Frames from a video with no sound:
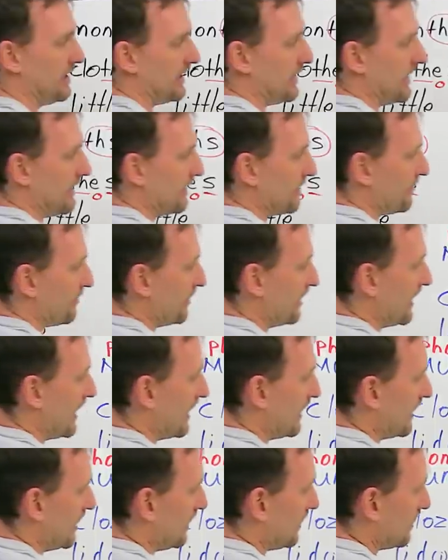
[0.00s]
And again, the
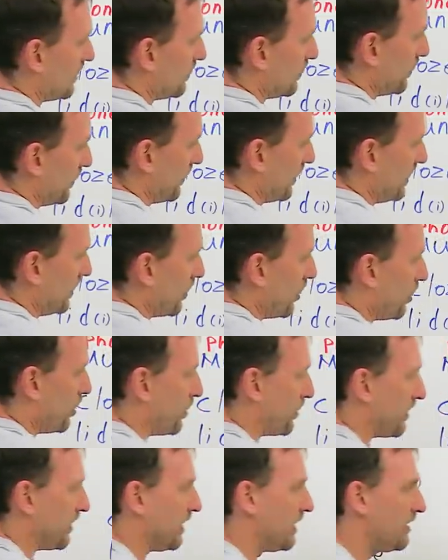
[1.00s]
phonetic with the
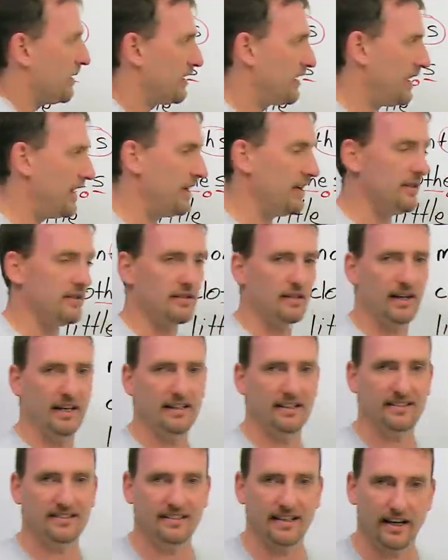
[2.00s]
O there, K
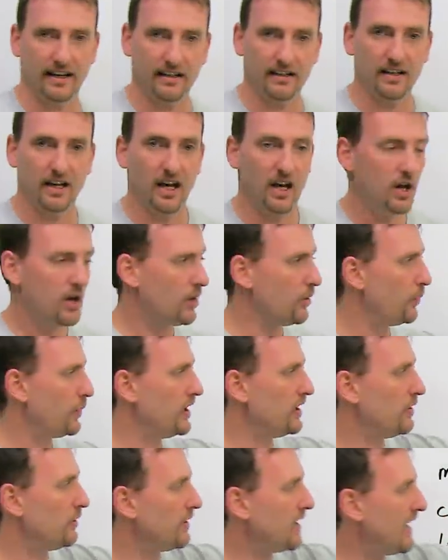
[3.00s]
and the Z,
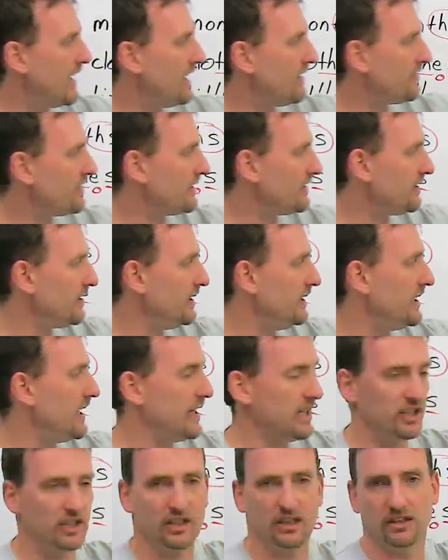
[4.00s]
we don't have the
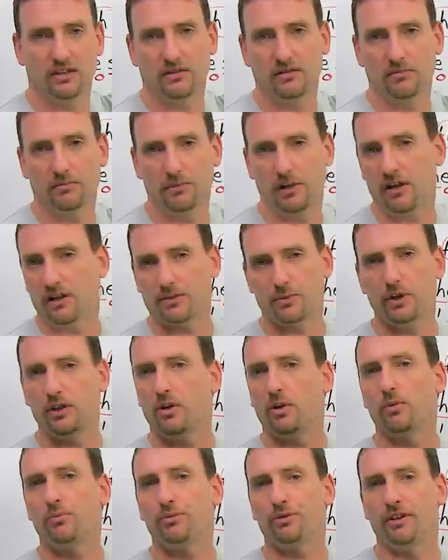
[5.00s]
TH because we
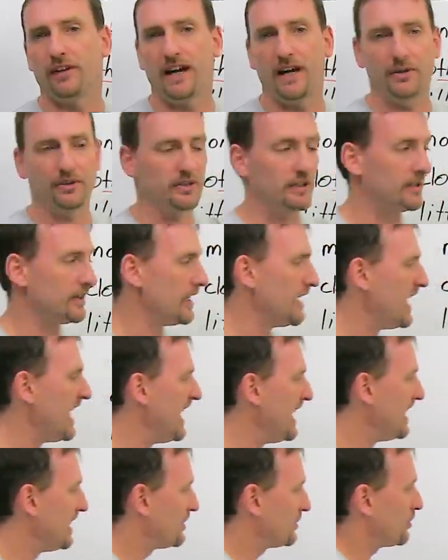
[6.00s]
don't pronounce it.
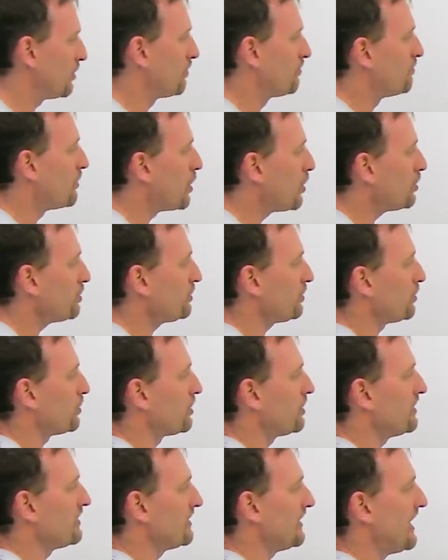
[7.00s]
So most
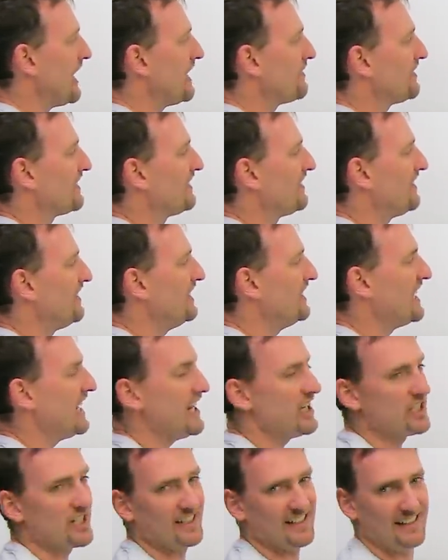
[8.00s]
words that have a
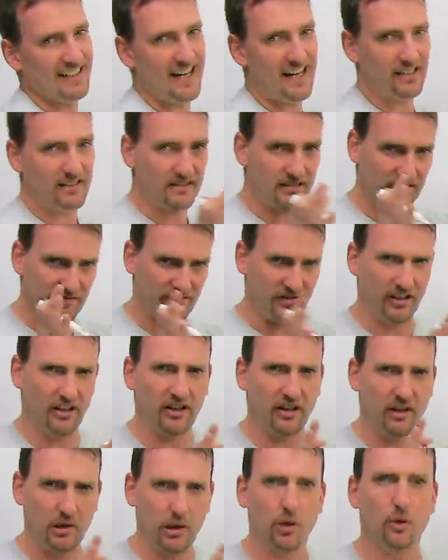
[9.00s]
TH and an S
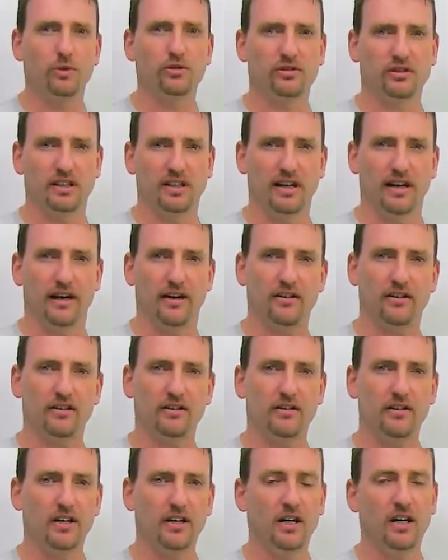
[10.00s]
very close
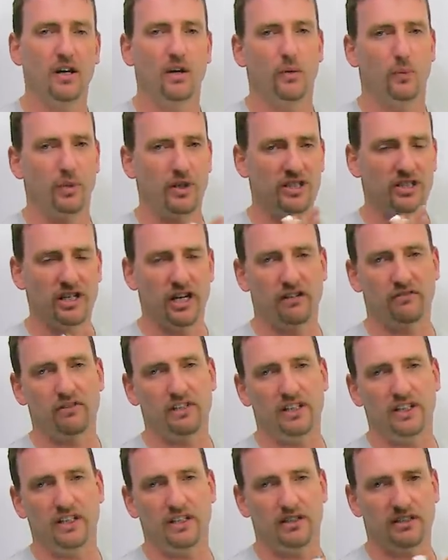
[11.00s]
together, we
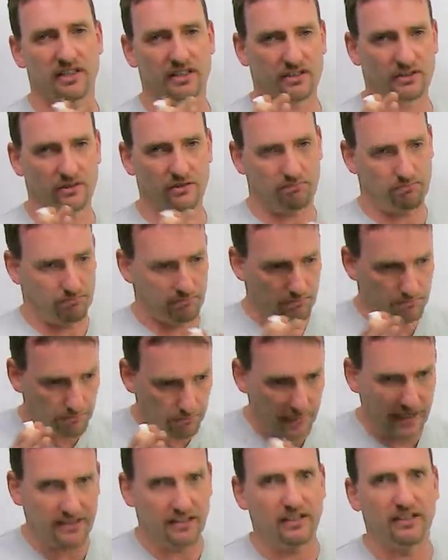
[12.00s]
generally just
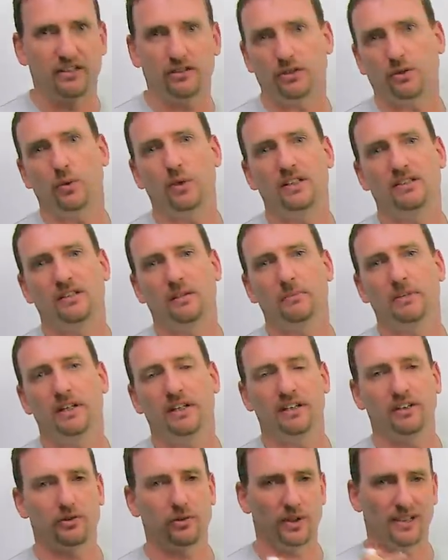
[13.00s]
basically squeeze them
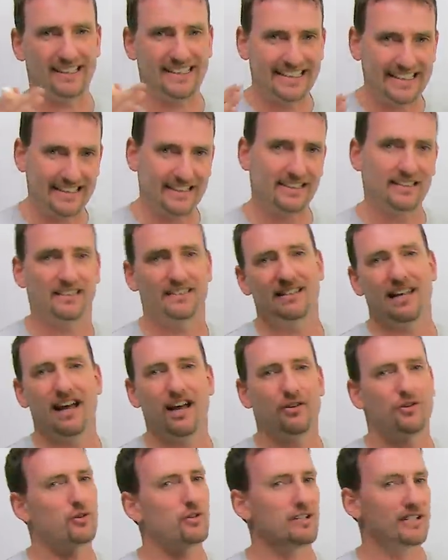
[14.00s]
in into a t
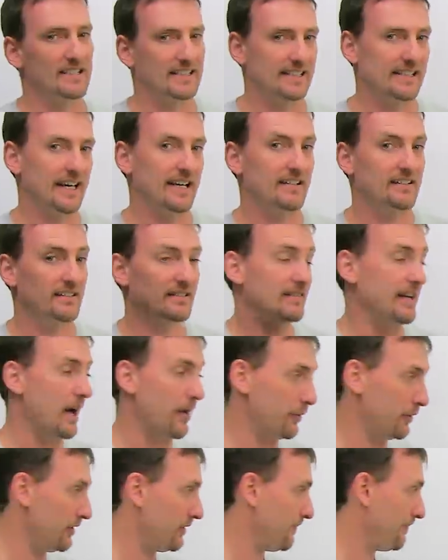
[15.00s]
sound or a z
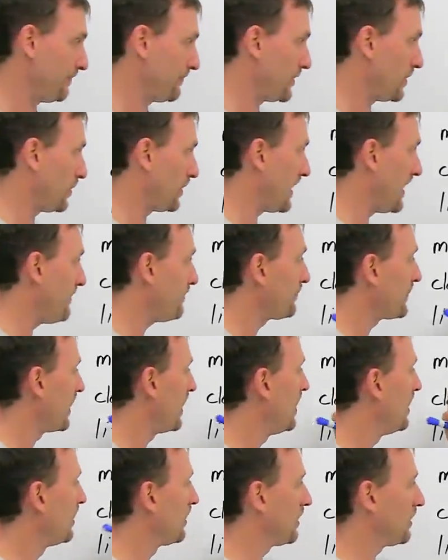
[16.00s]
sound, okay?
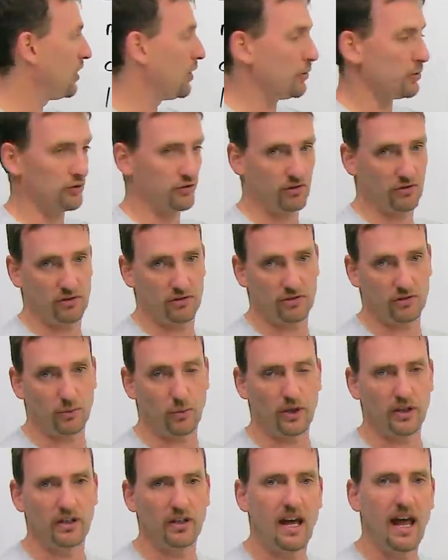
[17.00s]
Close. So
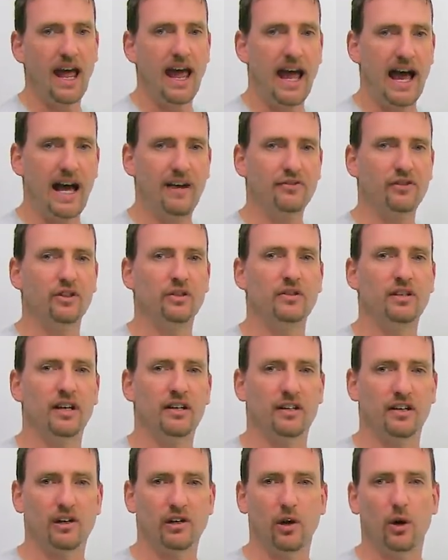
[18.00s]
when after you
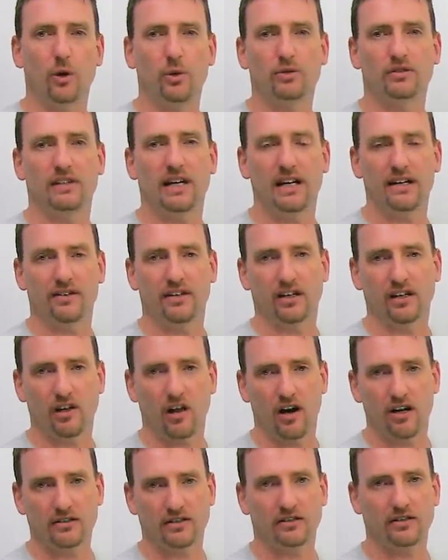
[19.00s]
take the clothes out of the
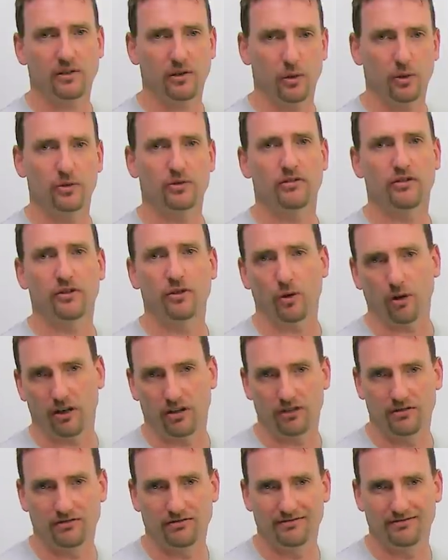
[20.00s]
closet, close the
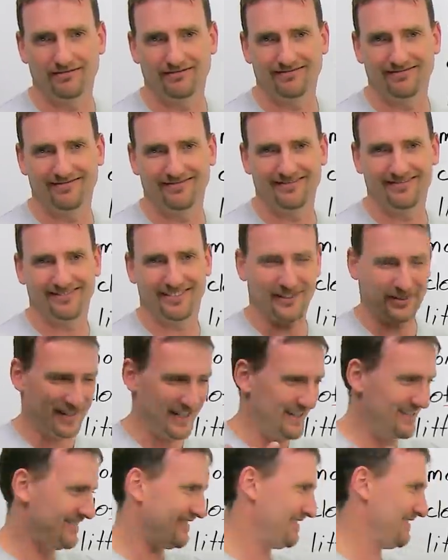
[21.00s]
door,
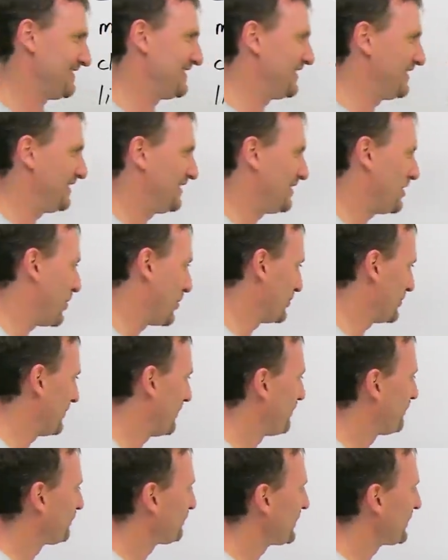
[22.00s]
okay? Close.